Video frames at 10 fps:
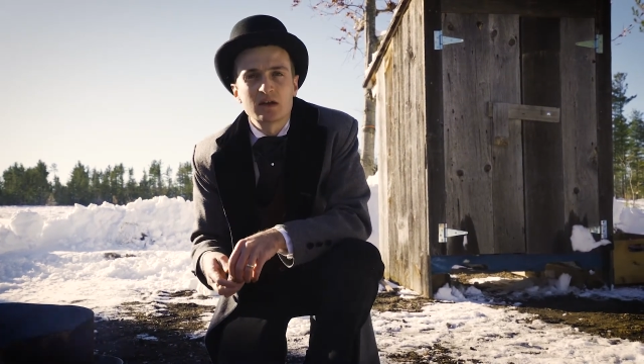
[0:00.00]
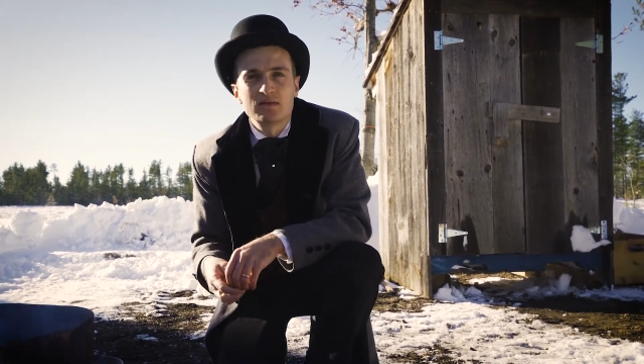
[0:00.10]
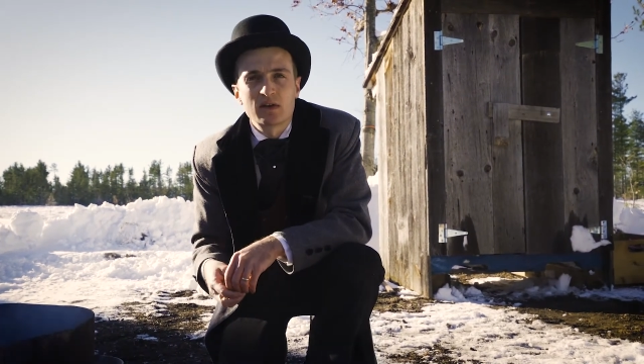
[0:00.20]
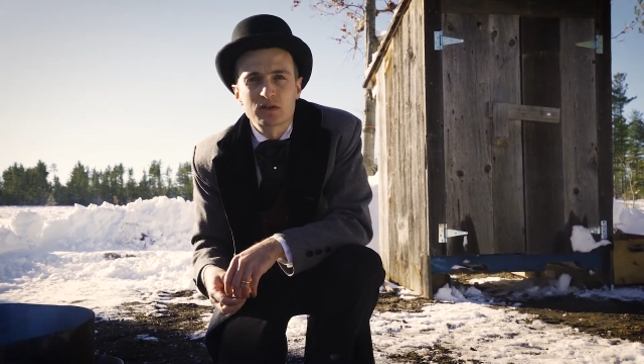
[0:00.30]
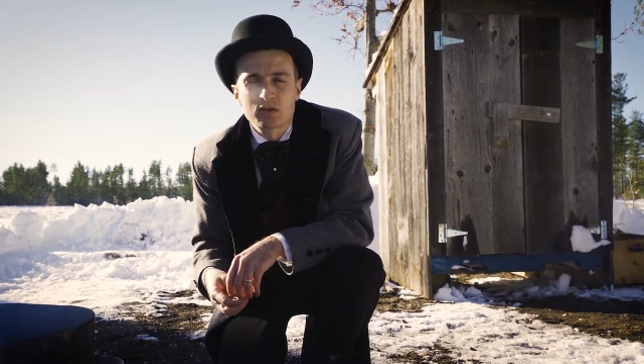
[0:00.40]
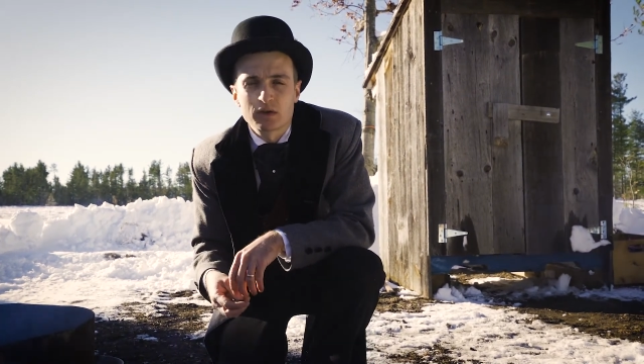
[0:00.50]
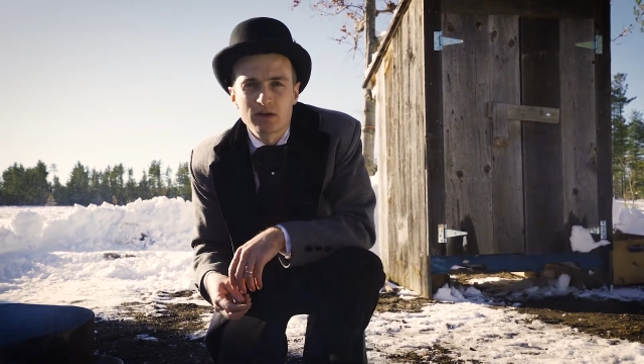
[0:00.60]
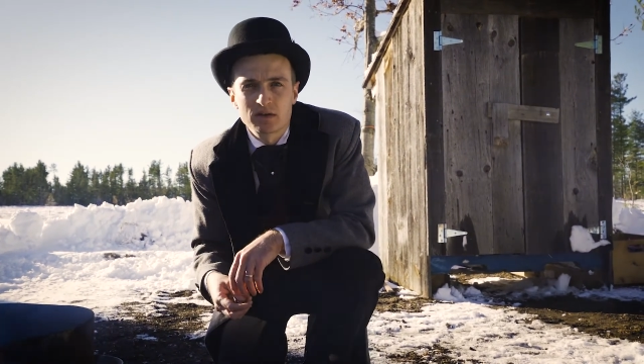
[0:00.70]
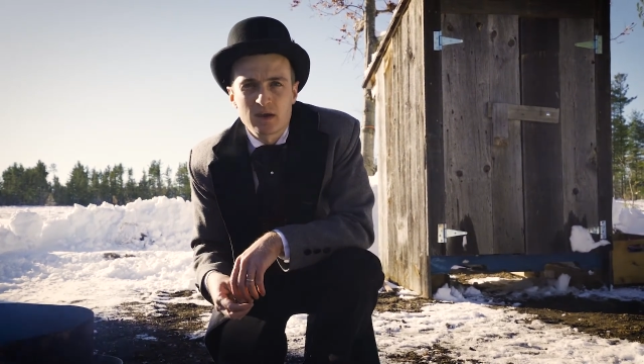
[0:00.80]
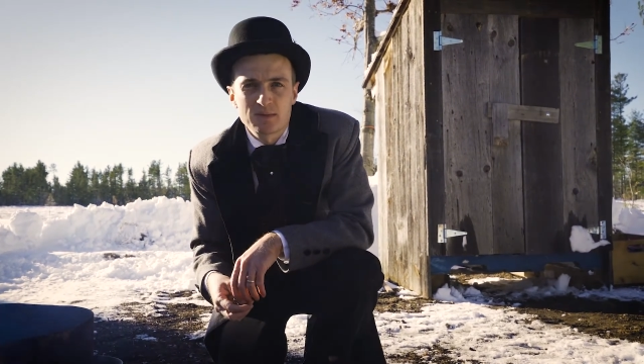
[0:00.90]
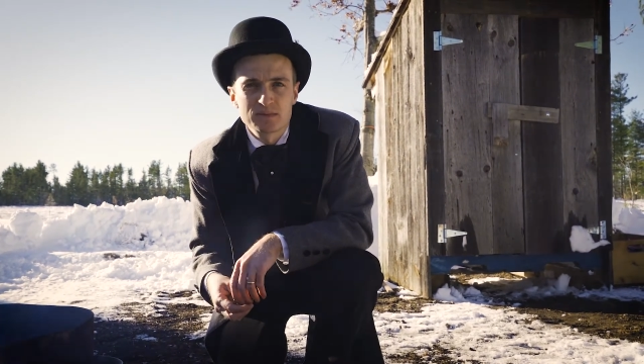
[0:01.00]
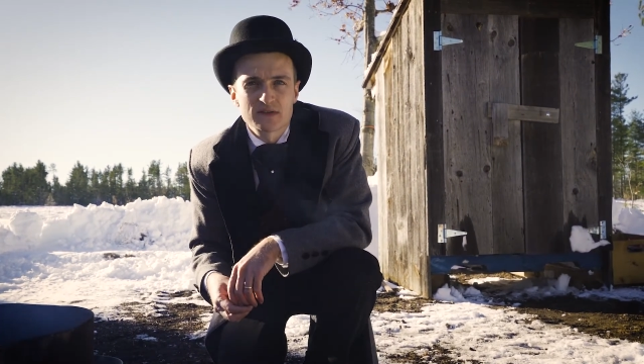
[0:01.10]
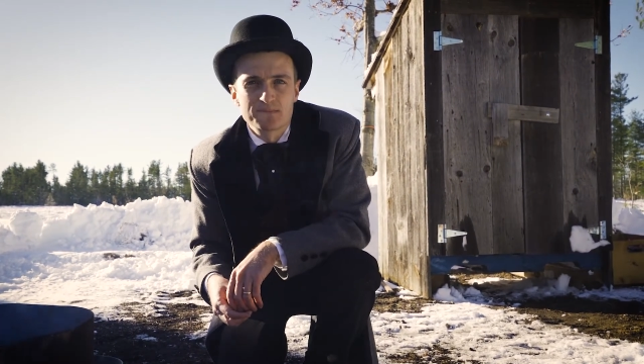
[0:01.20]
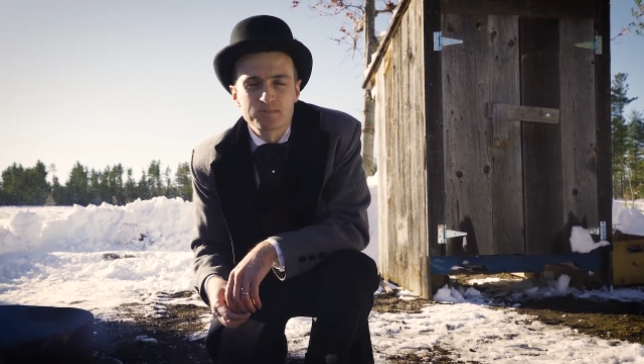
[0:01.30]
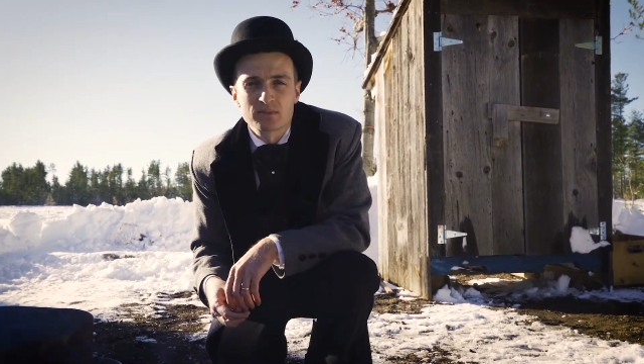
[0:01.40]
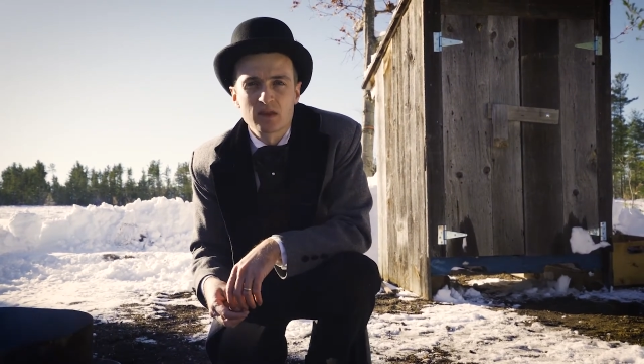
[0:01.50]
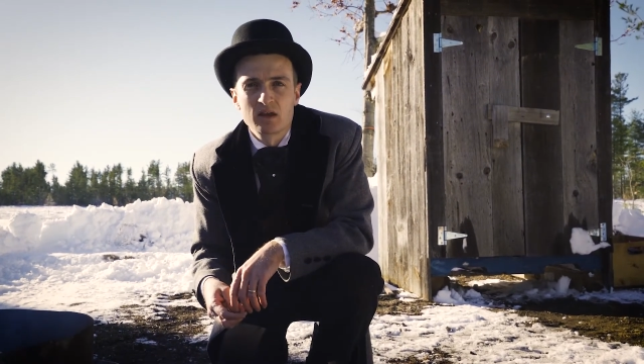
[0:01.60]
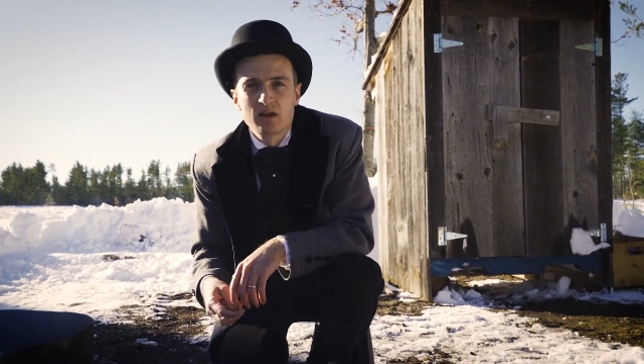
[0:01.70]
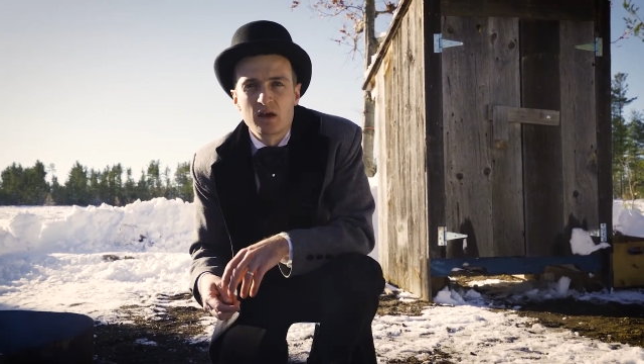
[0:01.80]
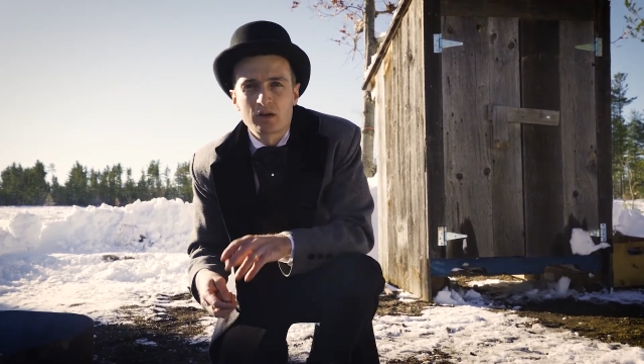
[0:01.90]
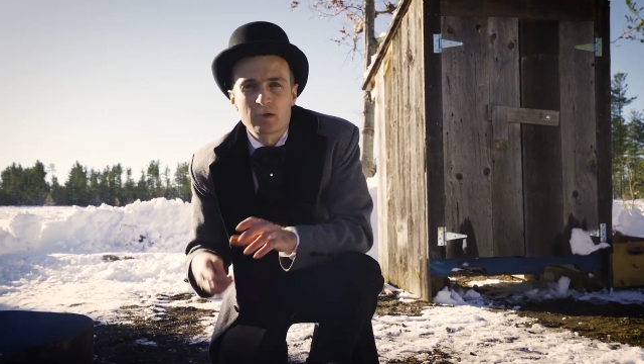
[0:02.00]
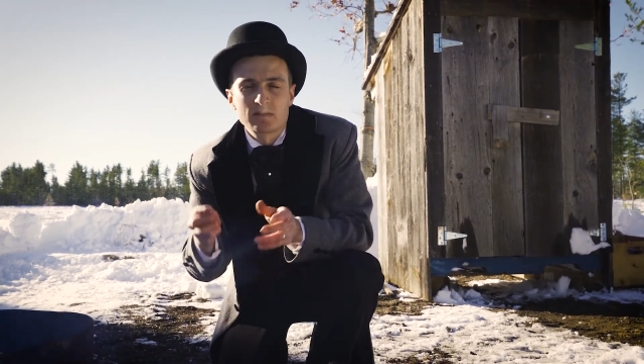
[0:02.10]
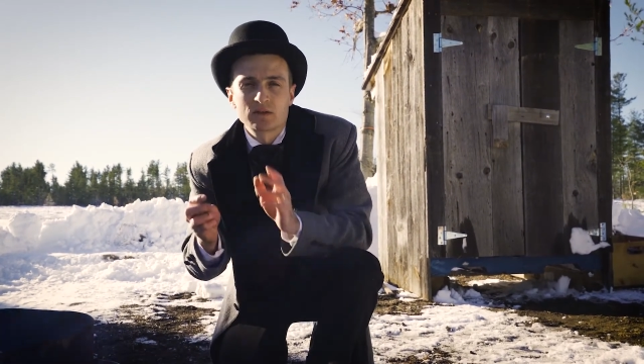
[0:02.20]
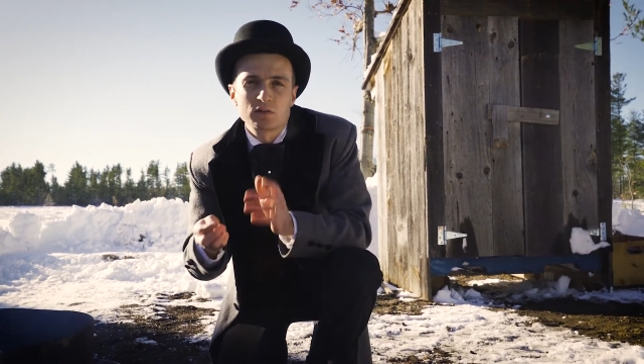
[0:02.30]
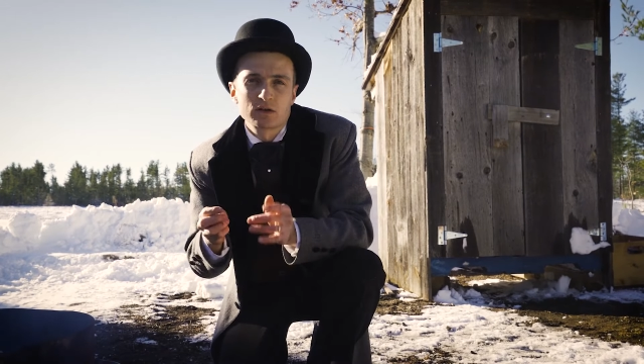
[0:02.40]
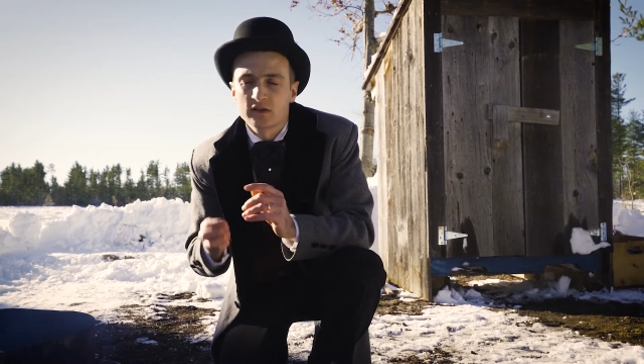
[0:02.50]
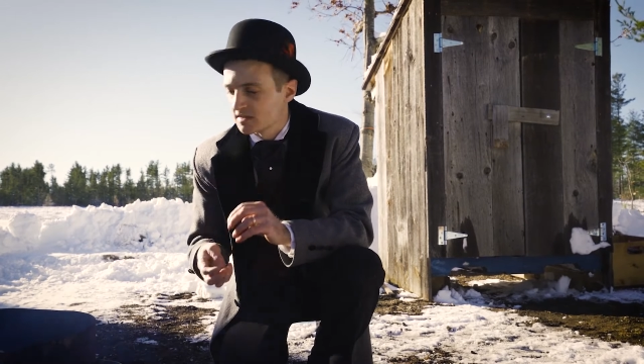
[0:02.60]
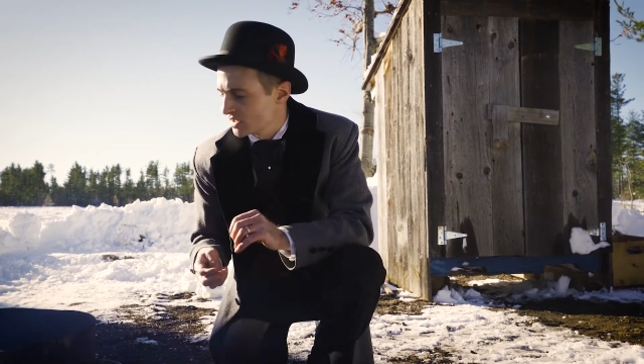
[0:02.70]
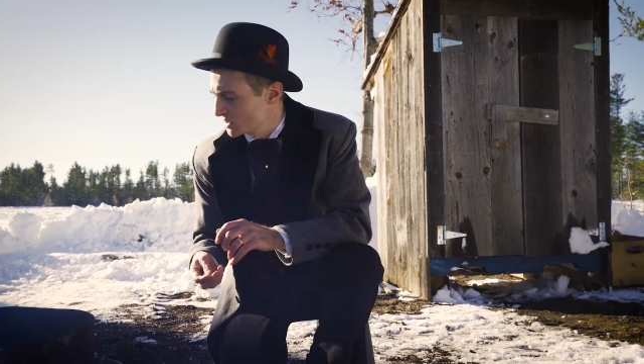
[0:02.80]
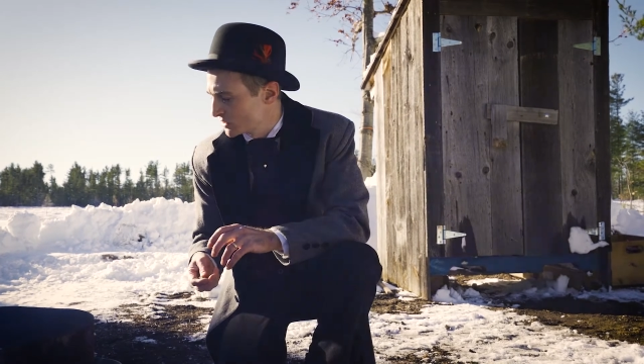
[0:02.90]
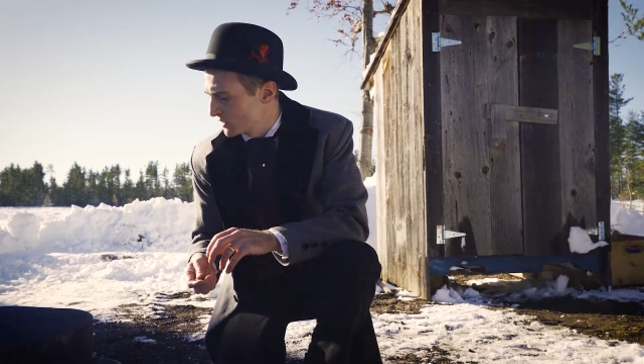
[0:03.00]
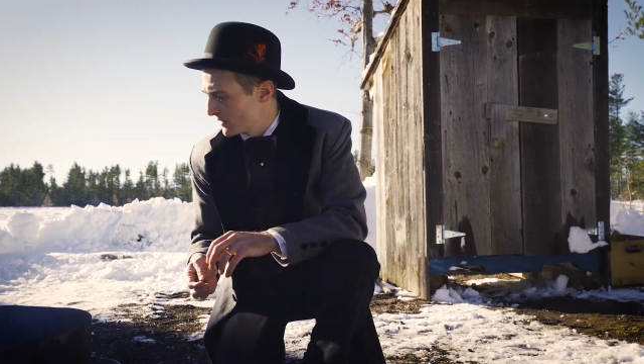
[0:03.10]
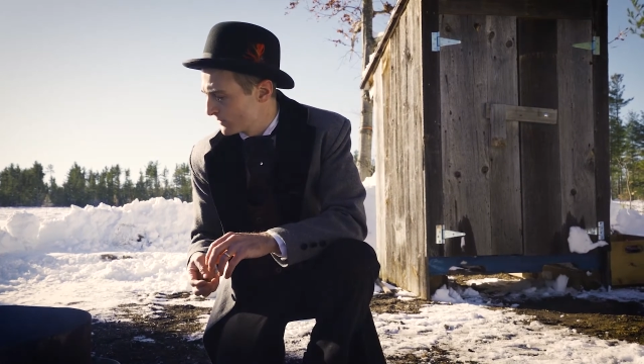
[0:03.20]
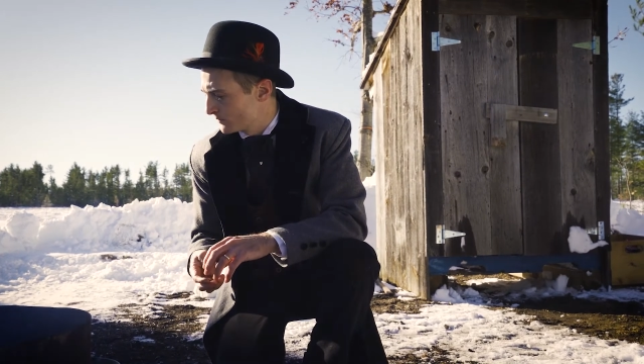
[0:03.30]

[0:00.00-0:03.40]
of Victorian times, around the turn of the century.